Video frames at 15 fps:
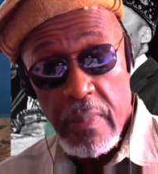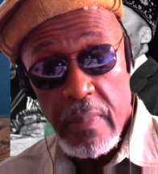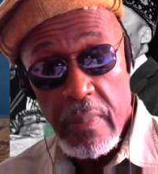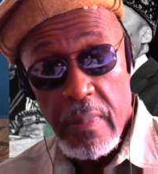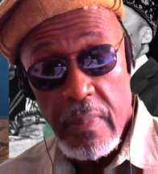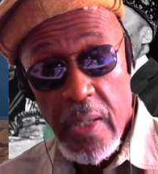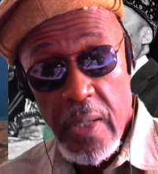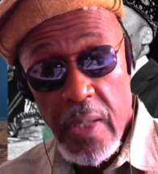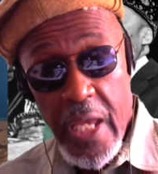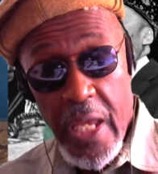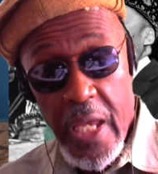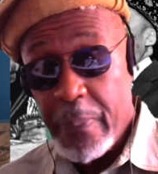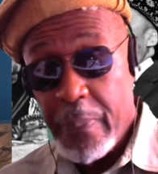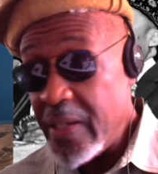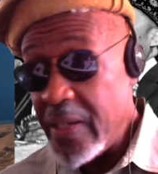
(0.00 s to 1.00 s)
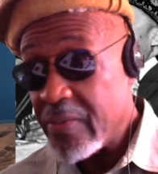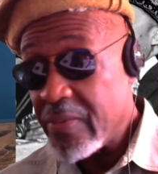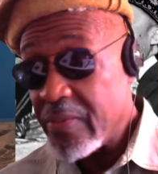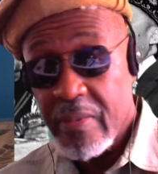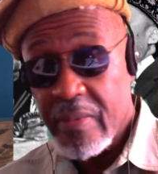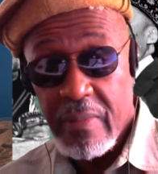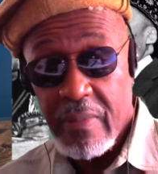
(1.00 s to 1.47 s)
There'll be peace.
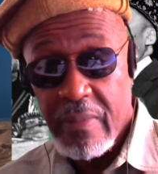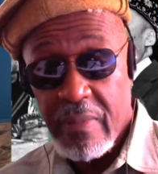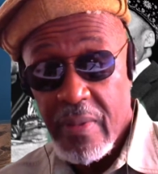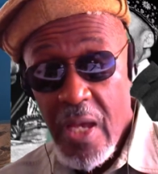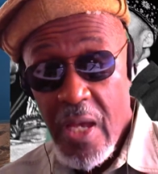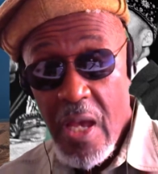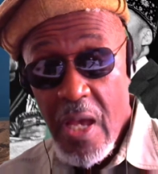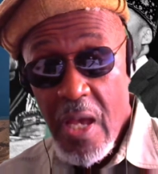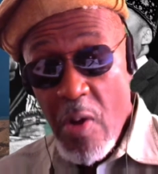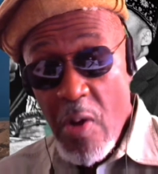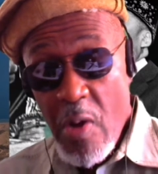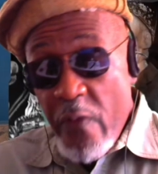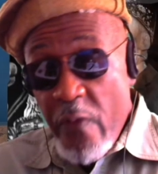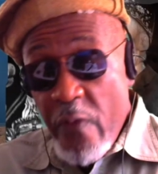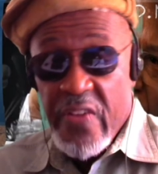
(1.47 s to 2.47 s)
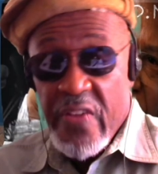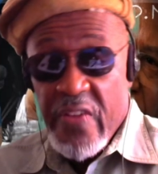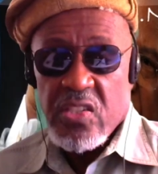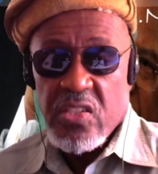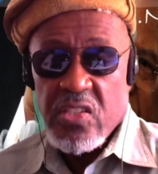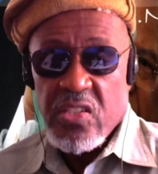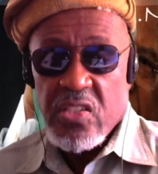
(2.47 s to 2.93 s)
We'll move faster and
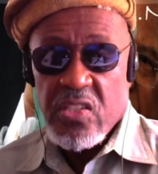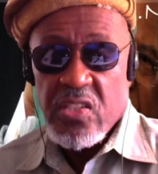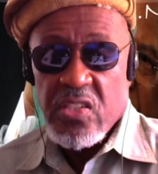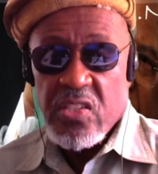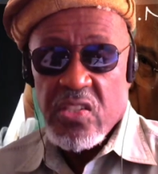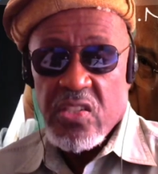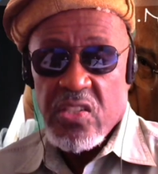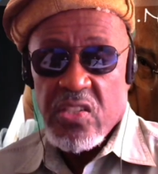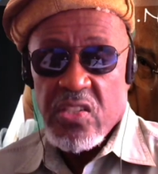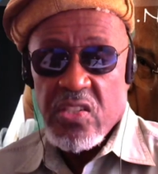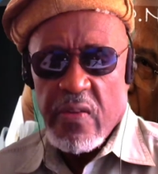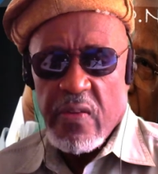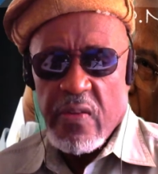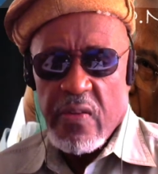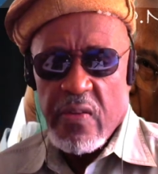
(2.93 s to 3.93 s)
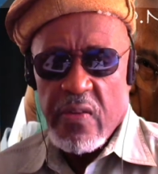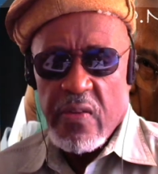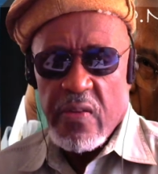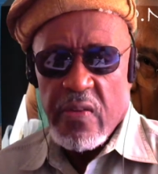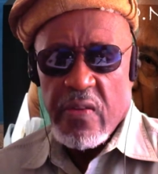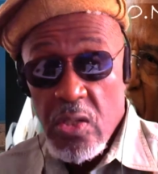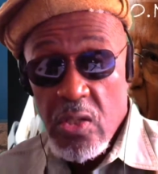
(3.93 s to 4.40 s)
faster and faster without
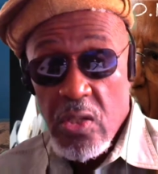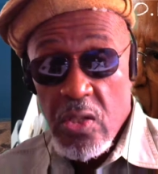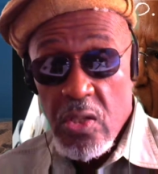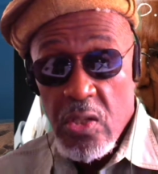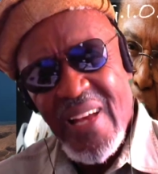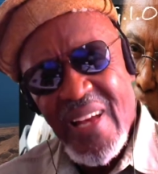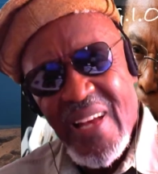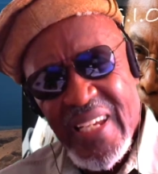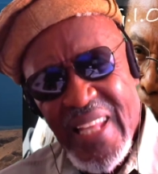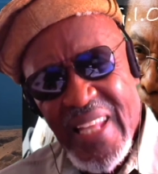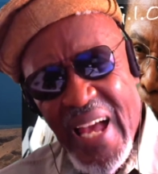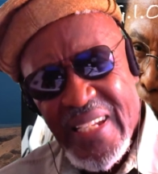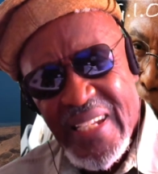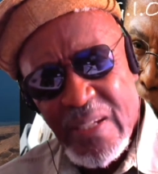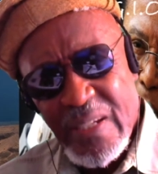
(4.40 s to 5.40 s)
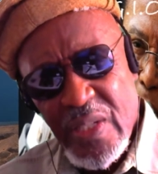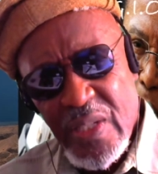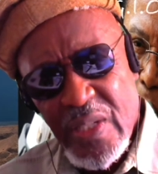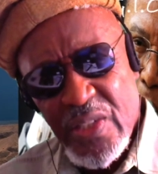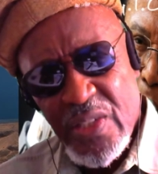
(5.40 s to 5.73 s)
colliding with each other.